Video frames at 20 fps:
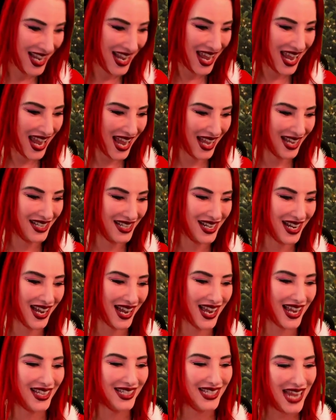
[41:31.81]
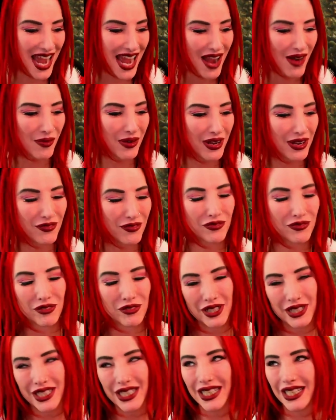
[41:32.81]
And yeah, we've
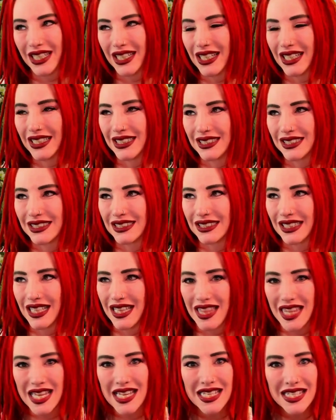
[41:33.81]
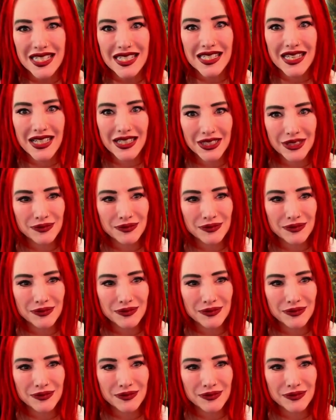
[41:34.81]
really, it's this